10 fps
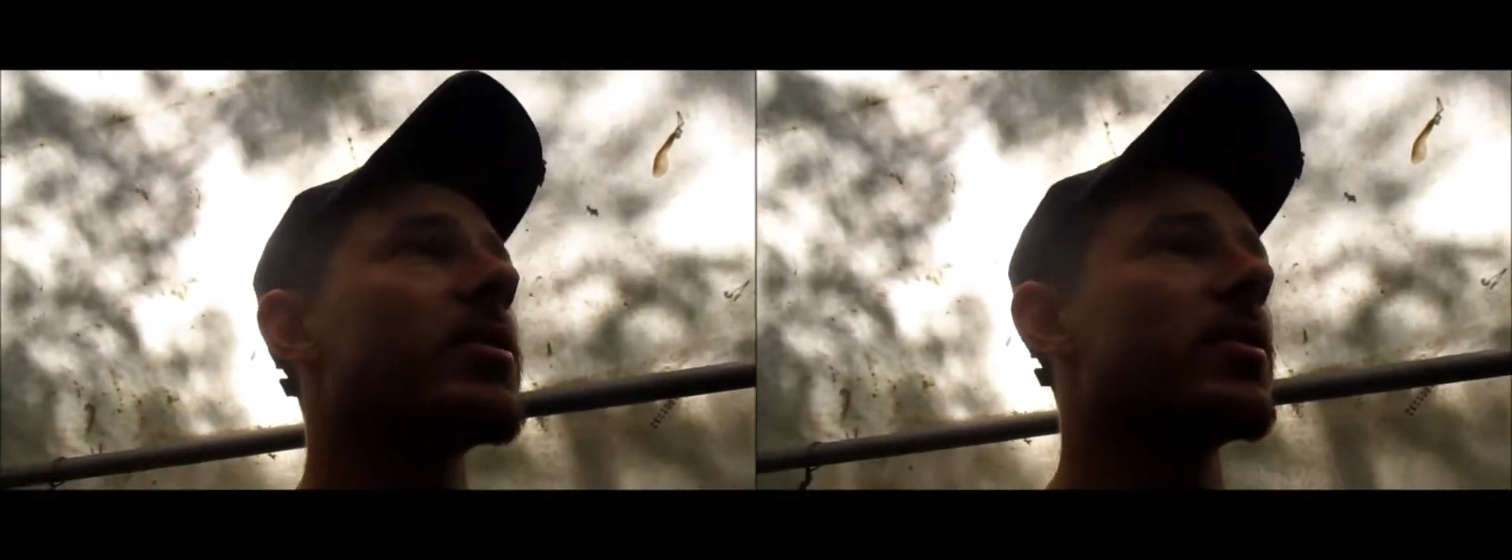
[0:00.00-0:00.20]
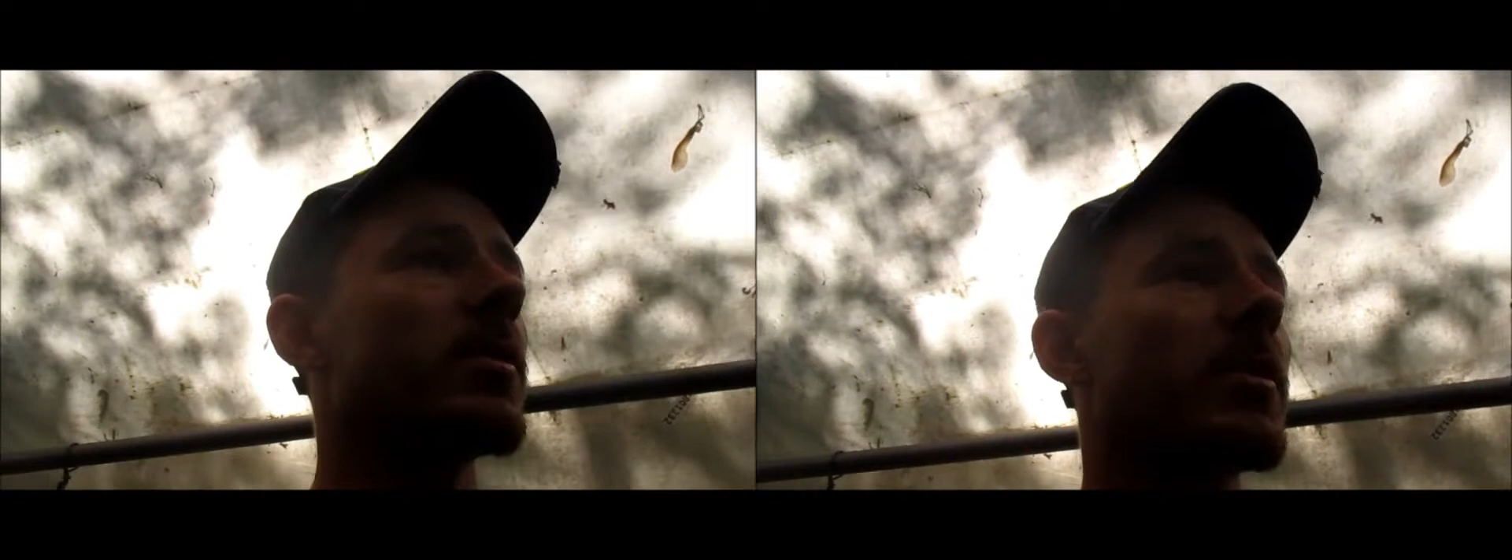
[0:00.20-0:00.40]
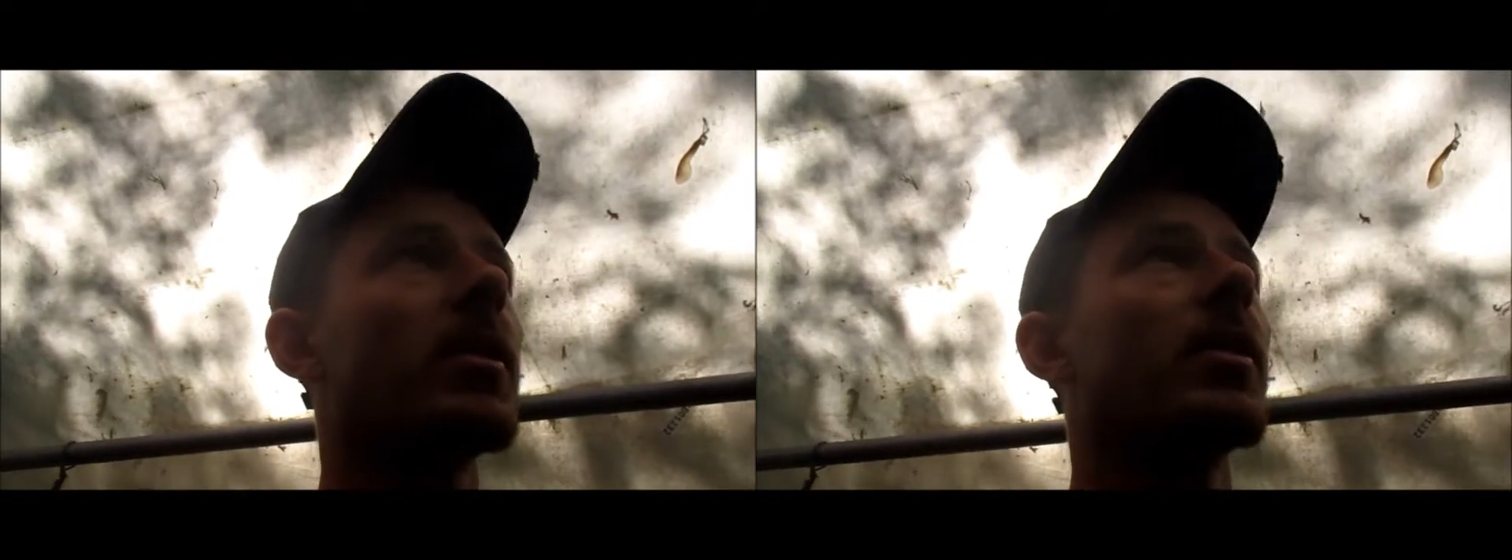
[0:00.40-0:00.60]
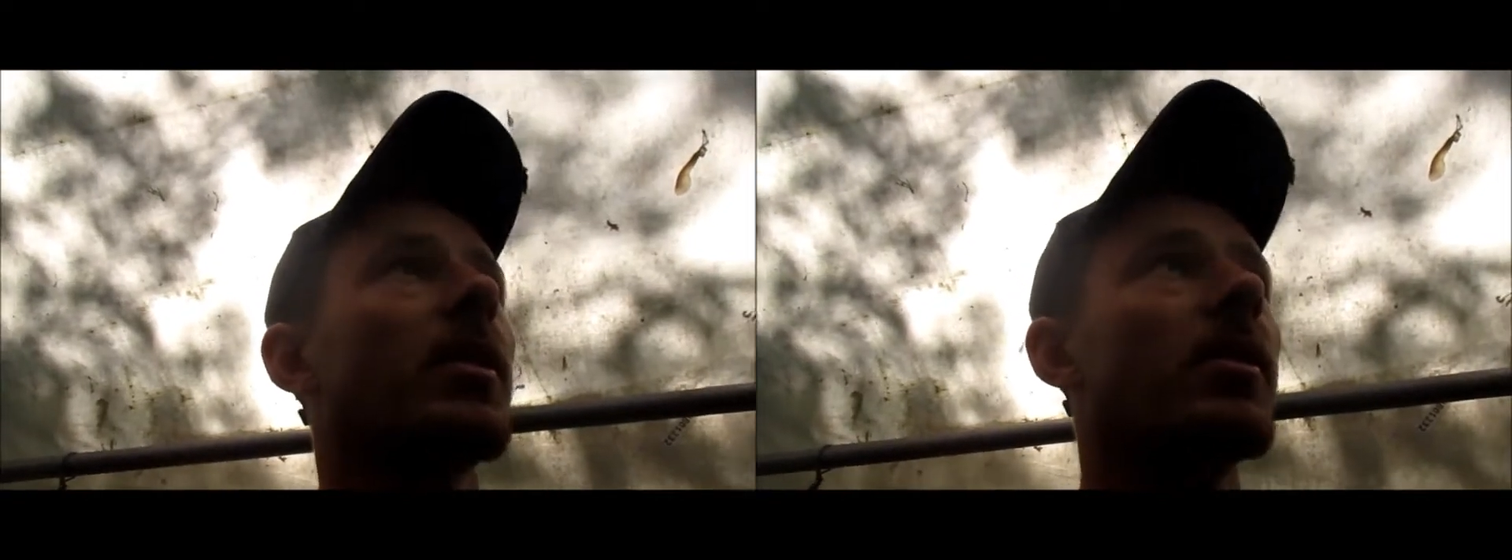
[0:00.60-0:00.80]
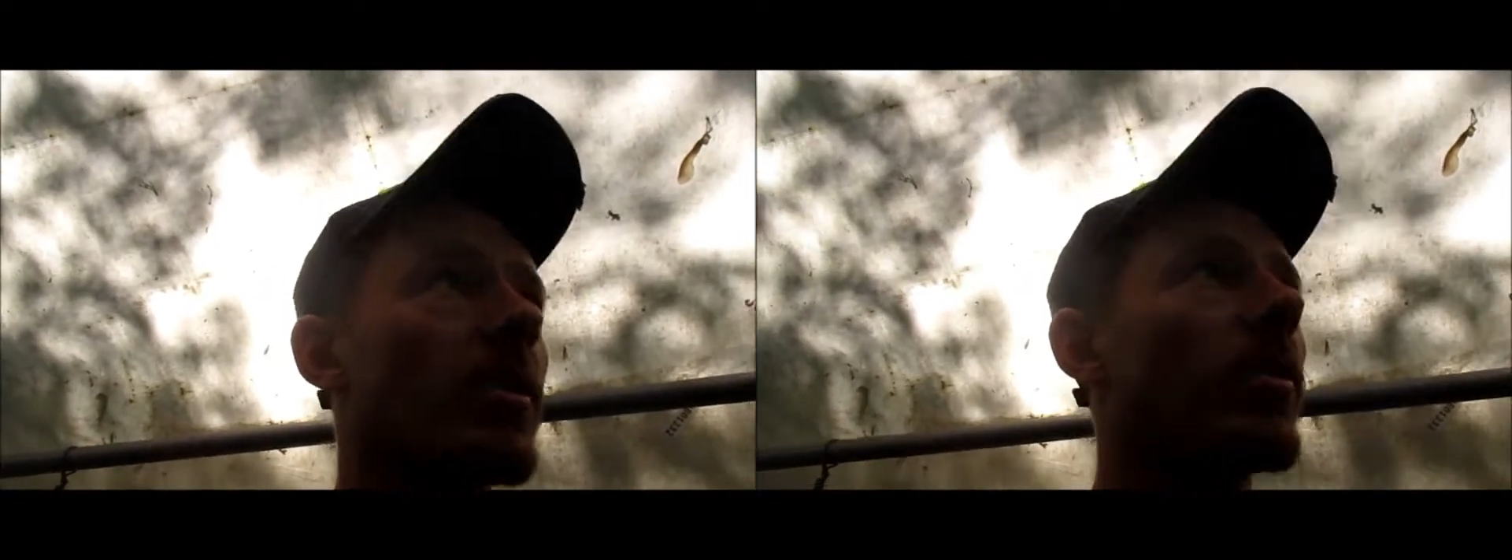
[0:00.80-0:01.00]

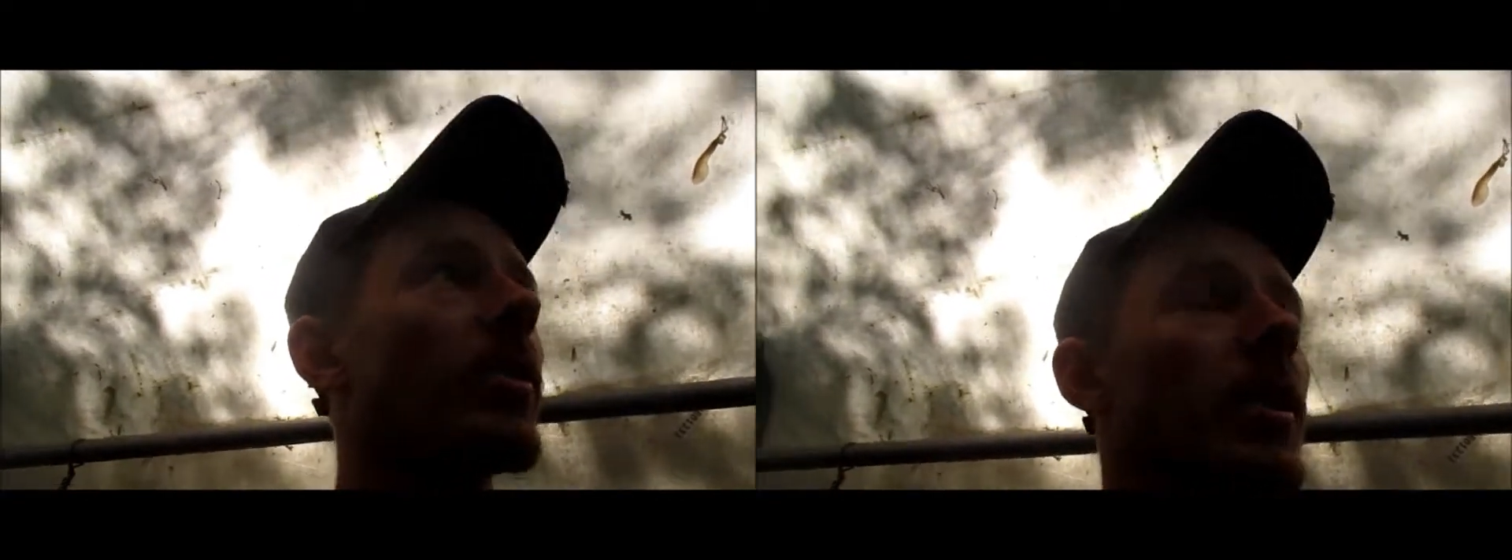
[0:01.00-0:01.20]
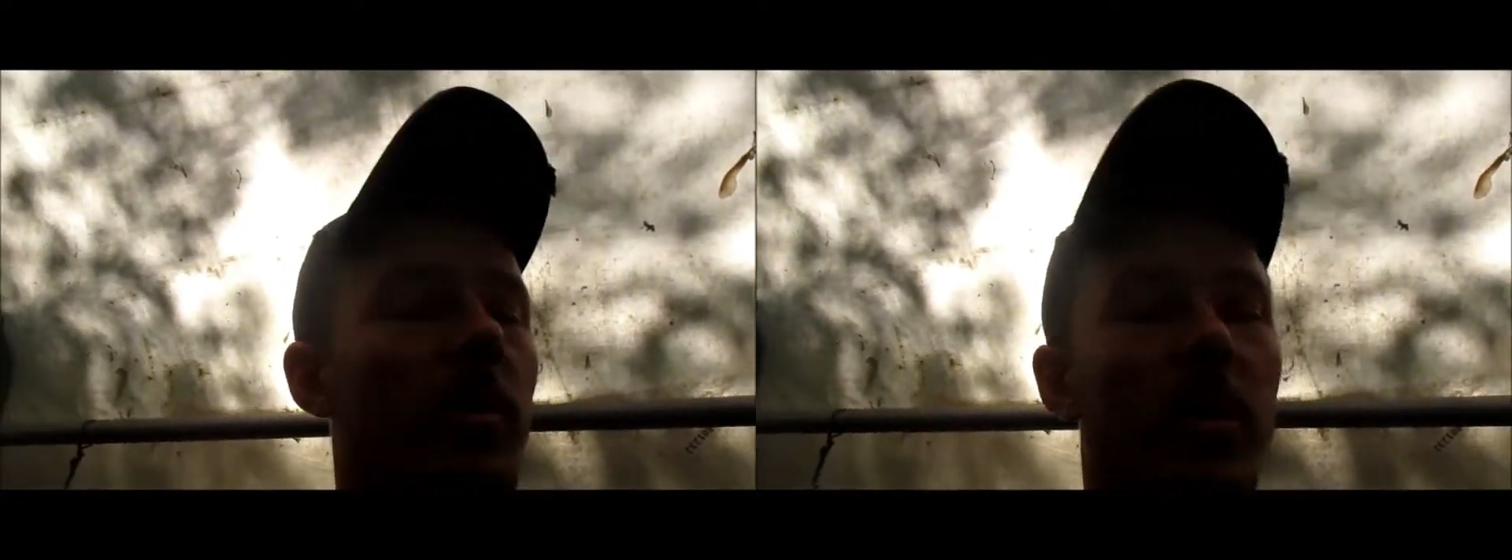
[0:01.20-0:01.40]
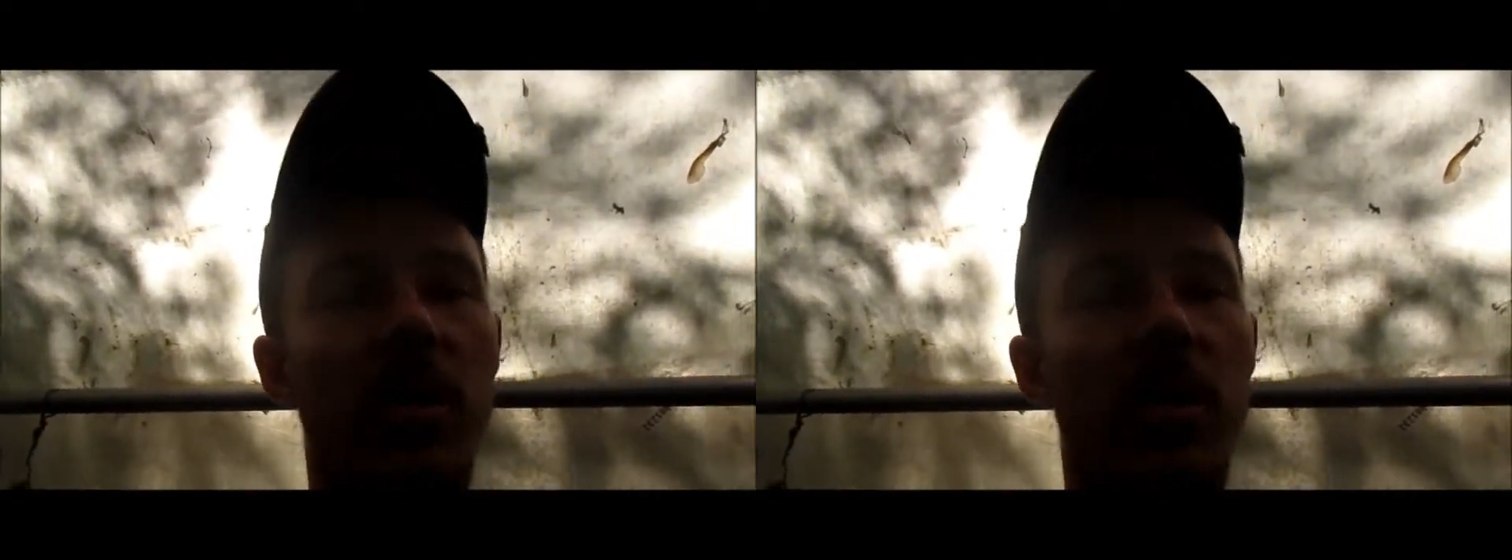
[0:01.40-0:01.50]
And, oh, here we go.